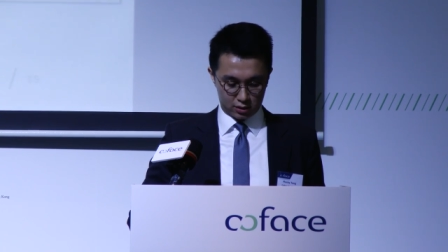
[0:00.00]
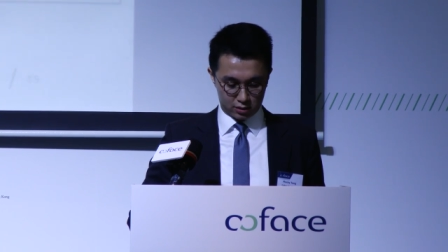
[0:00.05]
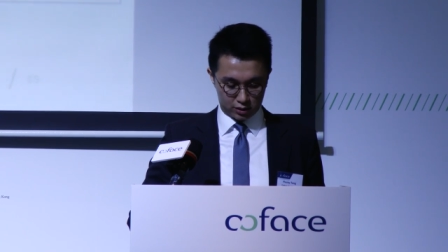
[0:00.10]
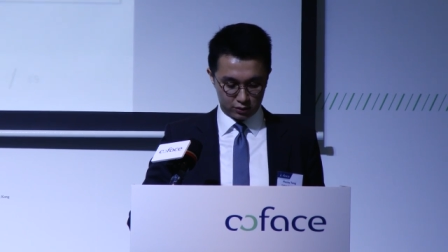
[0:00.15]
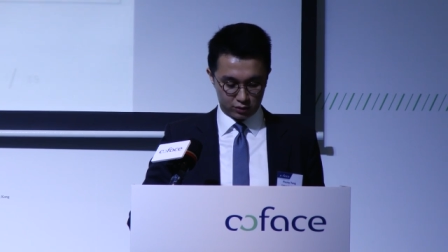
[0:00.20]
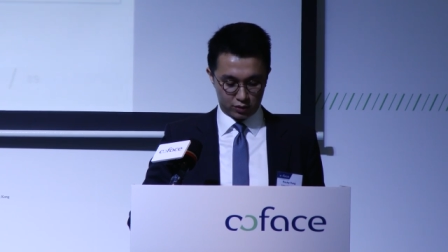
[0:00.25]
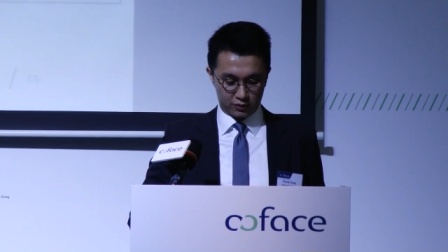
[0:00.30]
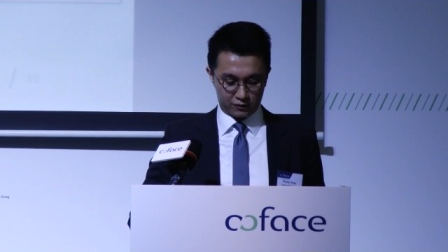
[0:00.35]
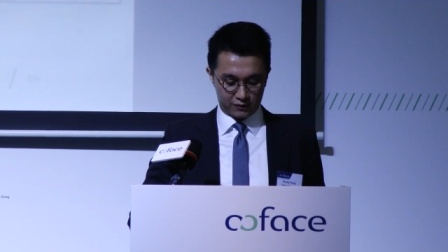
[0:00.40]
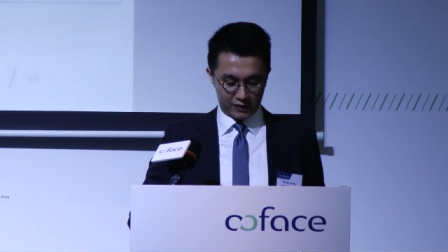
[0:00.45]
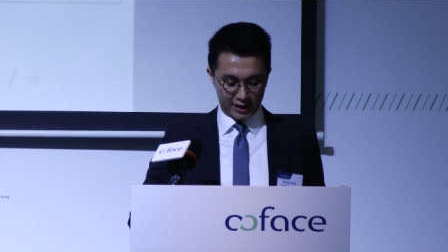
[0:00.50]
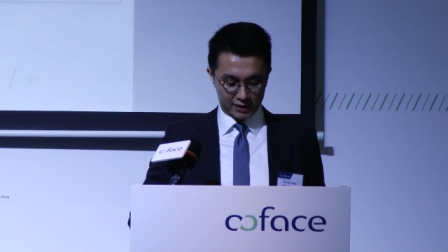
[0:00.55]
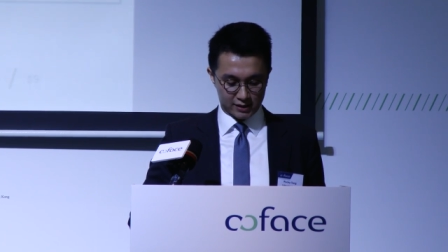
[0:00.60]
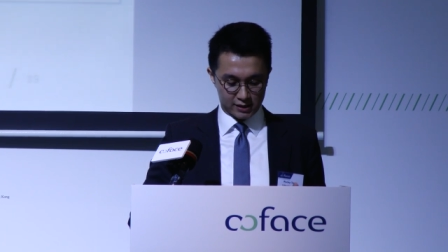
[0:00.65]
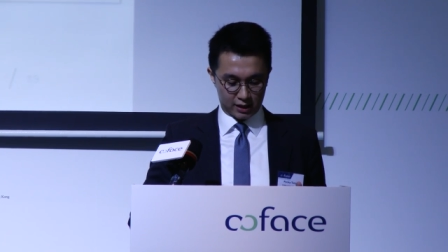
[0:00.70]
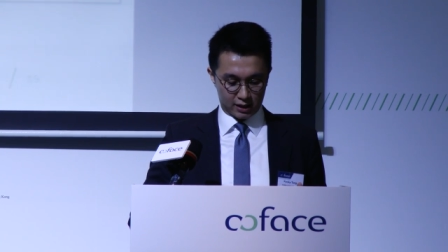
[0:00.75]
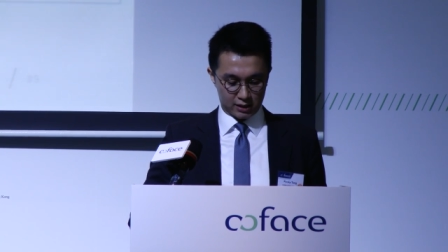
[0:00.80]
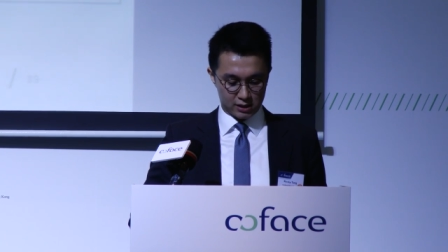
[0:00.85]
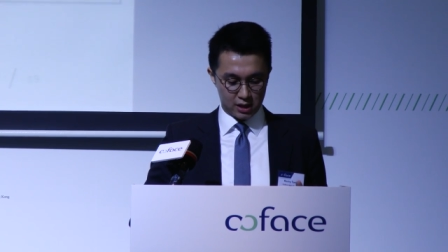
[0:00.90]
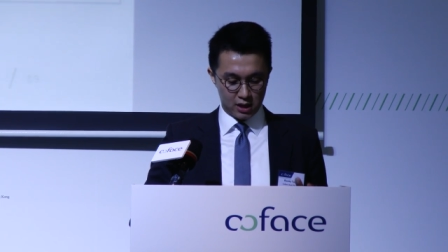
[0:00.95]
due to the fact
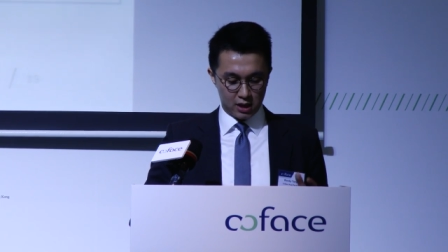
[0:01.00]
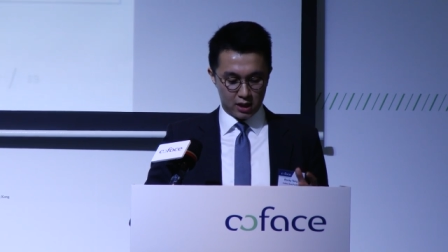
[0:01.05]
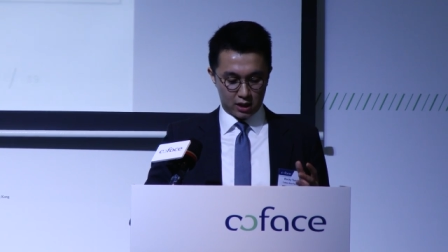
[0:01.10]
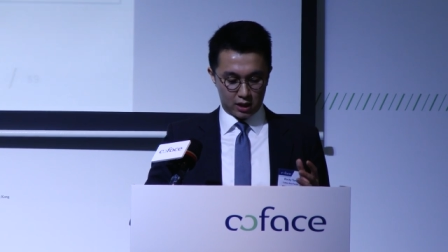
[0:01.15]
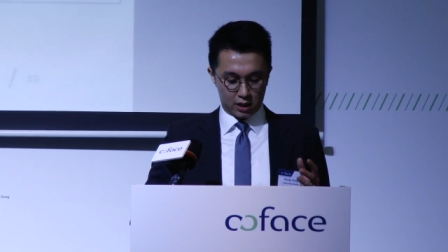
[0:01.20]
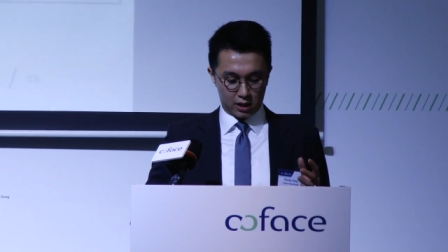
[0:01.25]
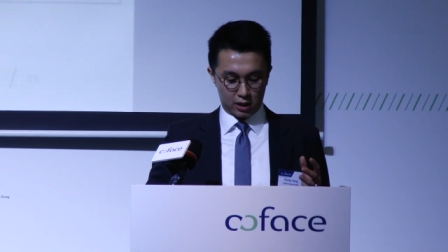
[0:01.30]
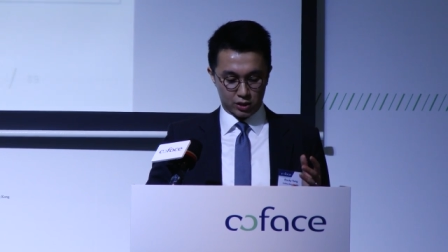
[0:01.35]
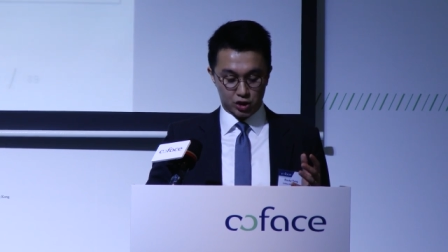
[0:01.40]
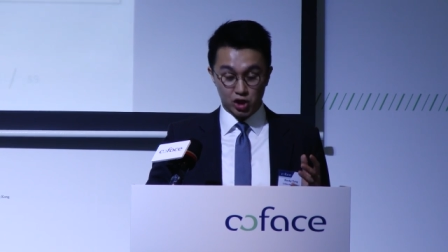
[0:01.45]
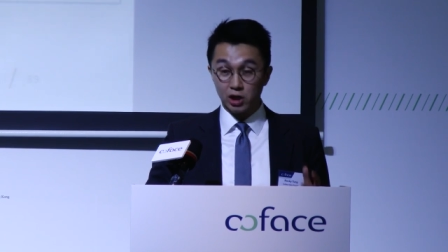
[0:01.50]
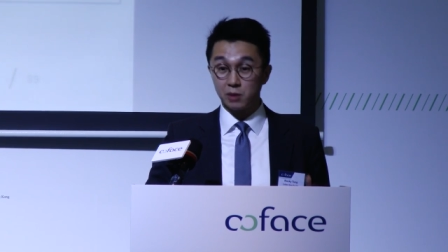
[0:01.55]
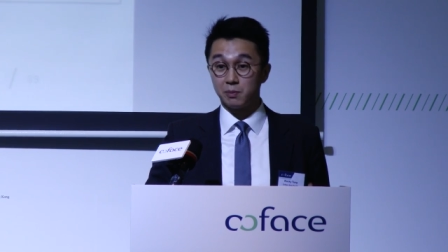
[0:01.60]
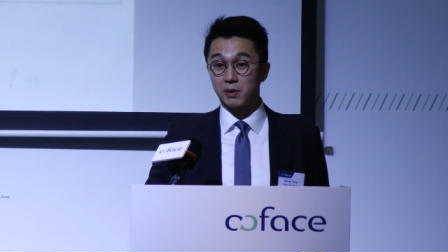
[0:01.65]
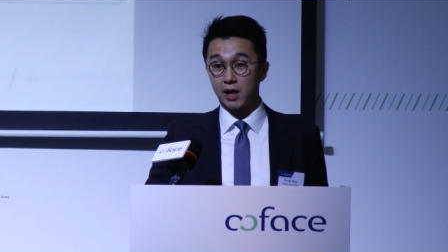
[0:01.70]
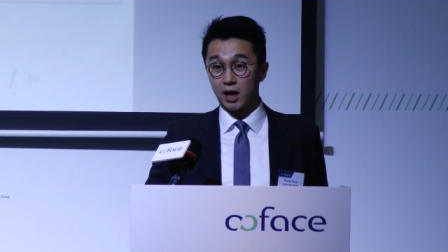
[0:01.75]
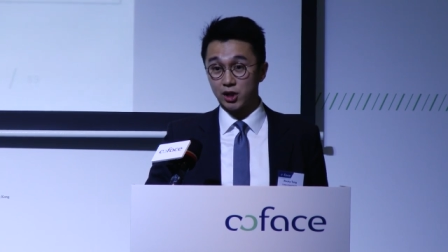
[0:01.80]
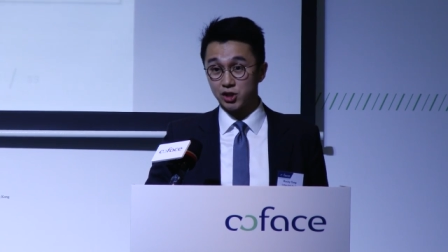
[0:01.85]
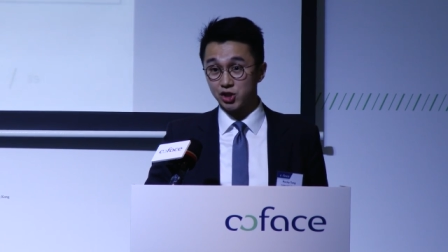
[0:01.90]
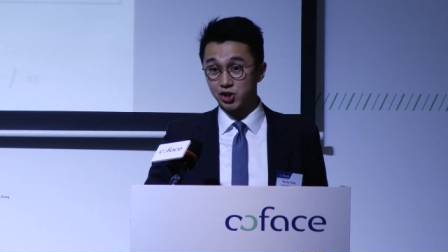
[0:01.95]
that uh, G D
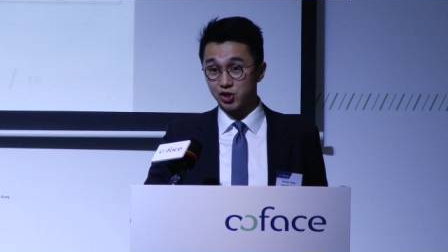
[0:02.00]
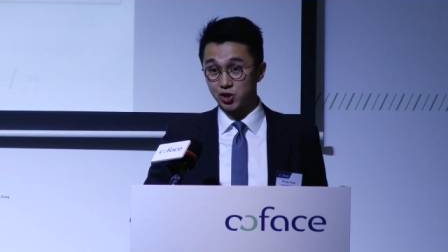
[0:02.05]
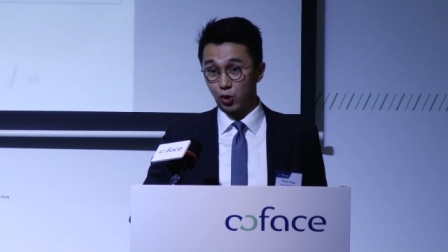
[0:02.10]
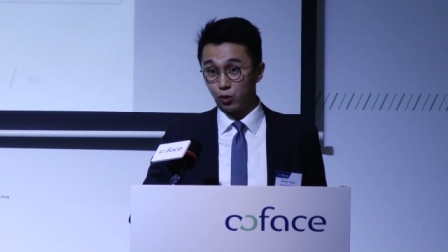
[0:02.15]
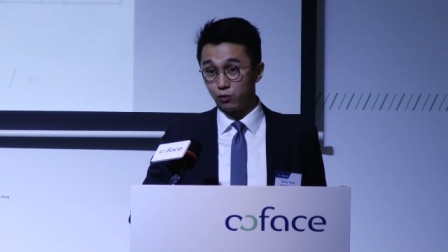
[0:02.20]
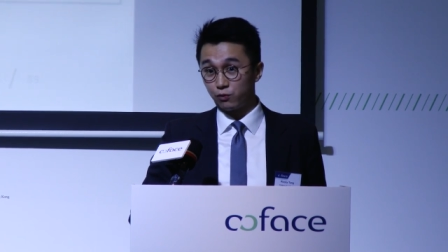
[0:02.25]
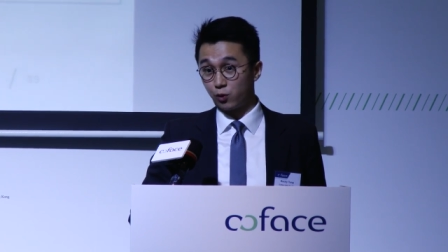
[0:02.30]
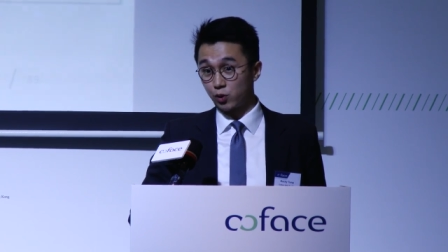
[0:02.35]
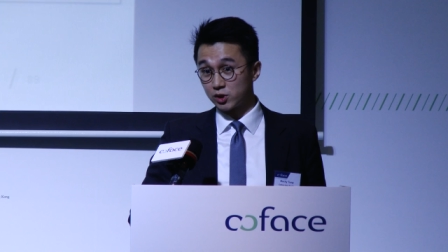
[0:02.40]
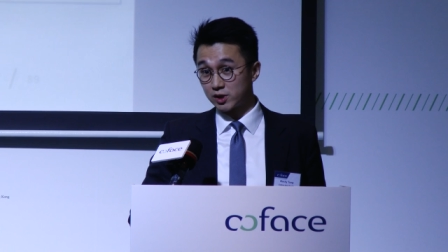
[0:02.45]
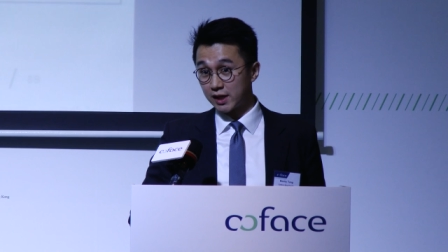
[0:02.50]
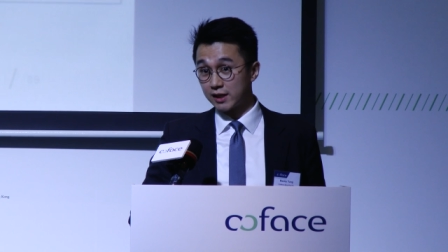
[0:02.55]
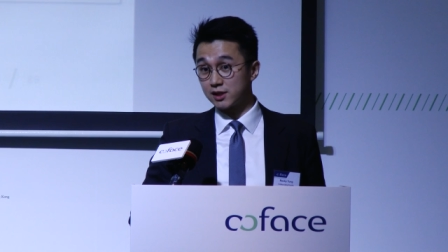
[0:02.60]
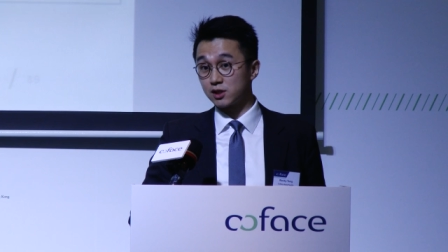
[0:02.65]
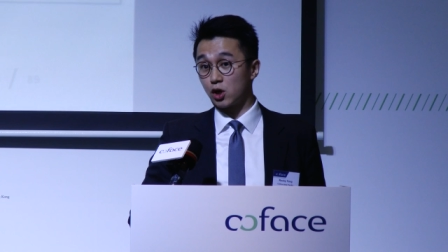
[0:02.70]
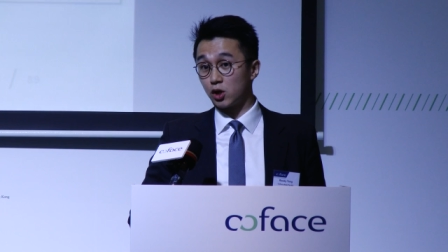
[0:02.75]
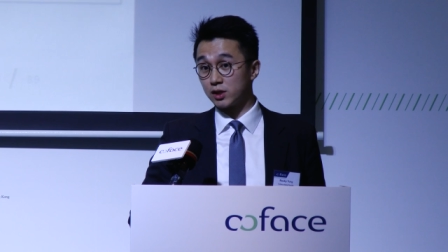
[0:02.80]
P actually slowed for six,